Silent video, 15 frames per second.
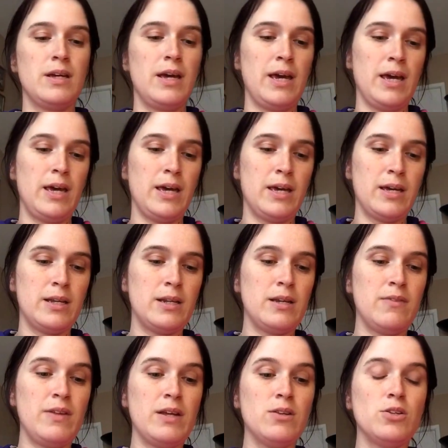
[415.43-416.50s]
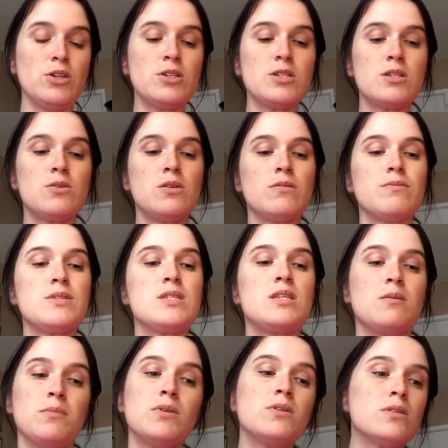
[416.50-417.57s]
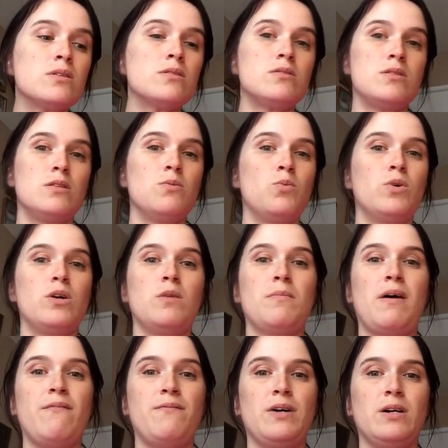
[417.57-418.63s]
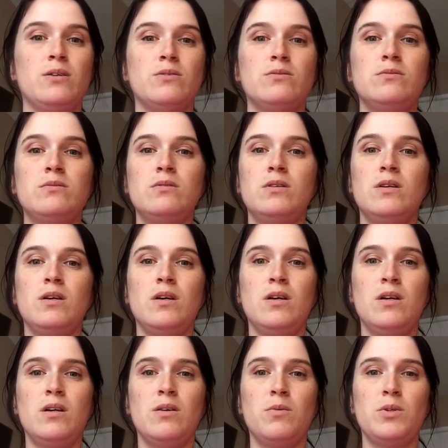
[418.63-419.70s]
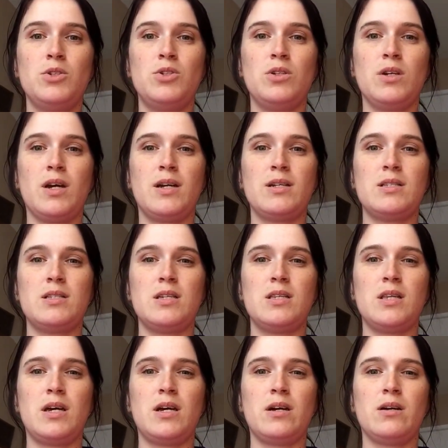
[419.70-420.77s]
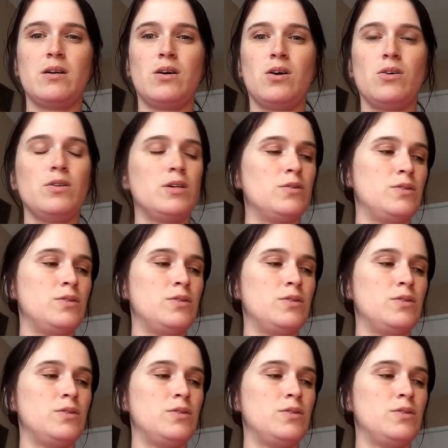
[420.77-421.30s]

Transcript: And that looks similar to the one on my phone, which you can kind of see there, although